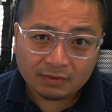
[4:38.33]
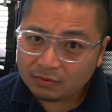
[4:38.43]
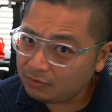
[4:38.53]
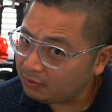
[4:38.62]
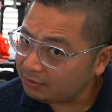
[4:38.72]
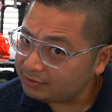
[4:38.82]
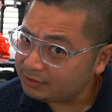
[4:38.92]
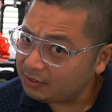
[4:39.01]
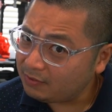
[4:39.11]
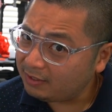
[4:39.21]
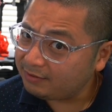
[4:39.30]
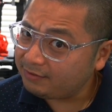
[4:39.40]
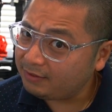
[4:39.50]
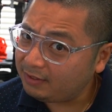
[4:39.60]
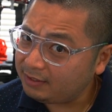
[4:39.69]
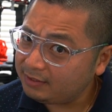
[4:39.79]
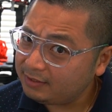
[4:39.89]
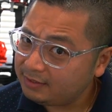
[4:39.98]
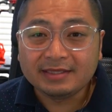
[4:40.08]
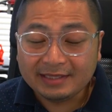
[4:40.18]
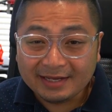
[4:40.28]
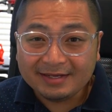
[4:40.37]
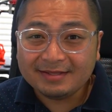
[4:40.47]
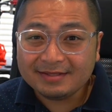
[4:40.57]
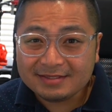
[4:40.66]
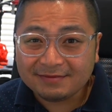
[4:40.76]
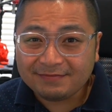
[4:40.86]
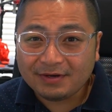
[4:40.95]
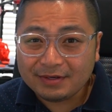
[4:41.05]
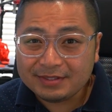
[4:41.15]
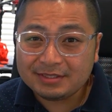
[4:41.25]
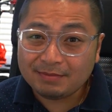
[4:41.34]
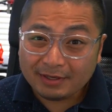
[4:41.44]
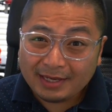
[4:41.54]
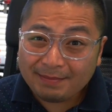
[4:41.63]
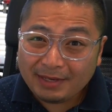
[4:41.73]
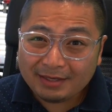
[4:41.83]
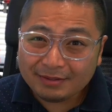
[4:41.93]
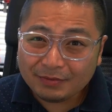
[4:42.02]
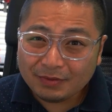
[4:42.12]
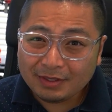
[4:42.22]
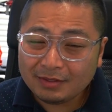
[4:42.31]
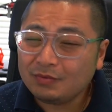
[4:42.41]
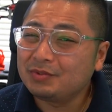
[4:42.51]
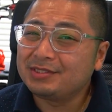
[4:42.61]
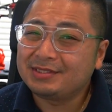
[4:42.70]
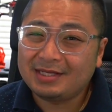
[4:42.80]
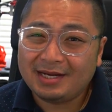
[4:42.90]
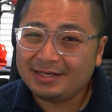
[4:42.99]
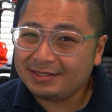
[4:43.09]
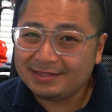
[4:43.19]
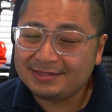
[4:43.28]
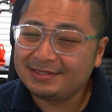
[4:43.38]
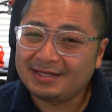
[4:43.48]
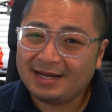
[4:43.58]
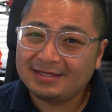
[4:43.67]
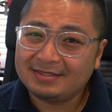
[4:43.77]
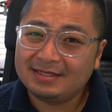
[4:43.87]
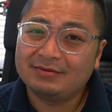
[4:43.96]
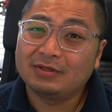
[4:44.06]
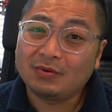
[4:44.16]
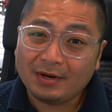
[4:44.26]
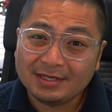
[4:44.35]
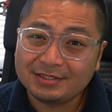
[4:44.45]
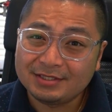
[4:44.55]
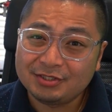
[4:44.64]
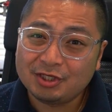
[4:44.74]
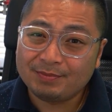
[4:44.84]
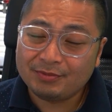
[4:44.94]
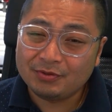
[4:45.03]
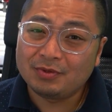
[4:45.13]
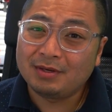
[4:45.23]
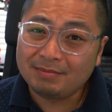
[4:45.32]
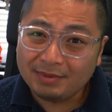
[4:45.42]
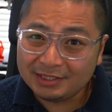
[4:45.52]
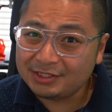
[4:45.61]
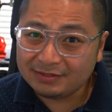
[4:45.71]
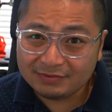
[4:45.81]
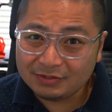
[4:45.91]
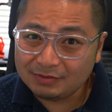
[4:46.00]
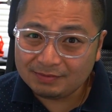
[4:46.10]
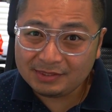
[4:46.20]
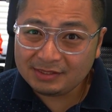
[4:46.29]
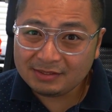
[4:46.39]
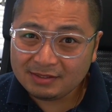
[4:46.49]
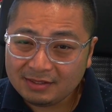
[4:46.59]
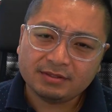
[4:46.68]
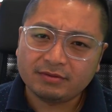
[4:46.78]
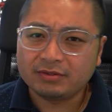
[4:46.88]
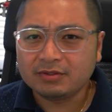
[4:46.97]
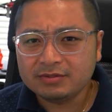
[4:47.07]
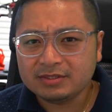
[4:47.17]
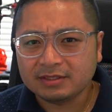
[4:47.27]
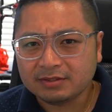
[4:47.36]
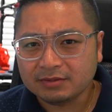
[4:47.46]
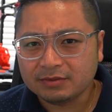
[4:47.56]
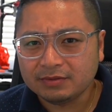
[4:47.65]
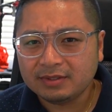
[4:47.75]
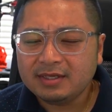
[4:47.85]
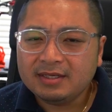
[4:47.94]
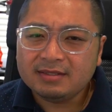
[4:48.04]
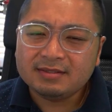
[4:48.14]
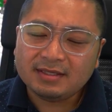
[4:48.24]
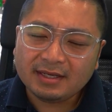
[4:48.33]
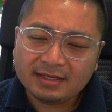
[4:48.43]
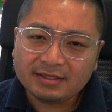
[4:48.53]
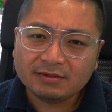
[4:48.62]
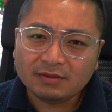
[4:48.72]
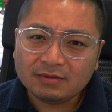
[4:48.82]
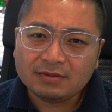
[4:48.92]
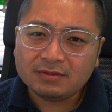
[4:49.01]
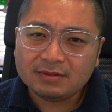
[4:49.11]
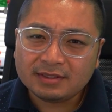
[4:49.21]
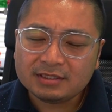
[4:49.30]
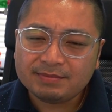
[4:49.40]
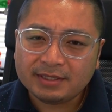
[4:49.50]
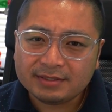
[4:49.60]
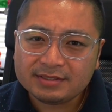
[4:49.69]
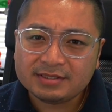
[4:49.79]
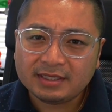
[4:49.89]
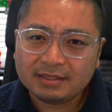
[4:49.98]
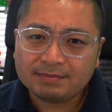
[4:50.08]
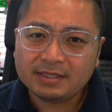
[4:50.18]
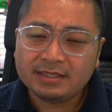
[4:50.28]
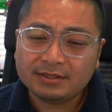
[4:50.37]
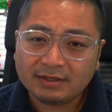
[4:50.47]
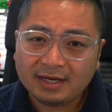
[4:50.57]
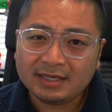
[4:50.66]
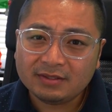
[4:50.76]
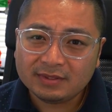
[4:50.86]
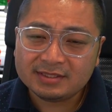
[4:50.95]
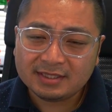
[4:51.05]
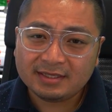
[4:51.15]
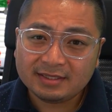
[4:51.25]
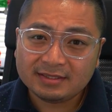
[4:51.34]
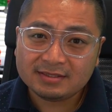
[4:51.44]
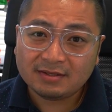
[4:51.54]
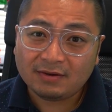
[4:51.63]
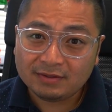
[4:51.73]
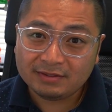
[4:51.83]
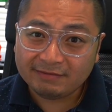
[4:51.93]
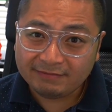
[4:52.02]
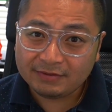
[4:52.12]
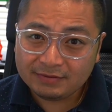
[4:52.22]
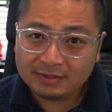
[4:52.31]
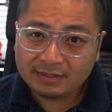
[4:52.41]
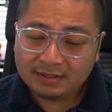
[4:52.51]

Or so I thought. Getting the Safari Smart App Banner to work was not an easy task and requires you to jump through a bunch of hoops. Those include getting your local experience set up in your iOS settings on your phone.